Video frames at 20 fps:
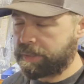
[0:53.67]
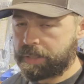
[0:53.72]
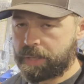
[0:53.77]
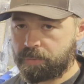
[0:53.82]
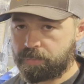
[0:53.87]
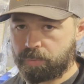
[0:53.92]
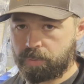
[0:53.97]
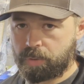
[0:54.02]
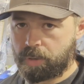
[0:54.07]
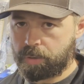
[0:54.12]

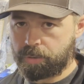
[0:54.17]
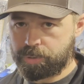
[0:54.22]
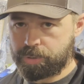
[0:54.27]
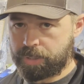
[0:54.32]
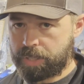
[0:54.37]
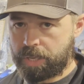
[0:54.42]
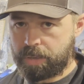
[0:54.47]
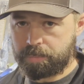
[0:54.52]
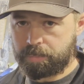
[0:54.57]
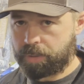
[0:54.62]
that for larger
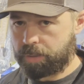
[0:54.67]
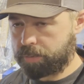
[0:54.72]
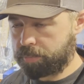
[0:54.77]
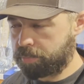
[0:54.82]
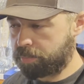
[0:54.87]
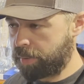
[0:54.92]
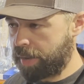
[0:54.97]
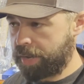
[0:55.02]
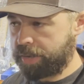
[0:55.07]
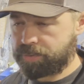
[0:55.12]
game like
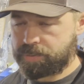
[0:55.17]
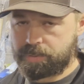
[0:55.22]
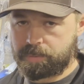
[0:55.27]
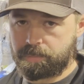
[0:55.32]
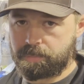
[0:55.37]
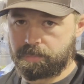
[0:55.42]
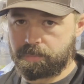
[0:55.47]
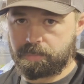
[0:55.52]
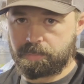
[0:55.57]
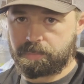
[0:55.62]
bass
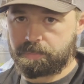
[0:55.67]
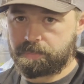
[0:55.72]
and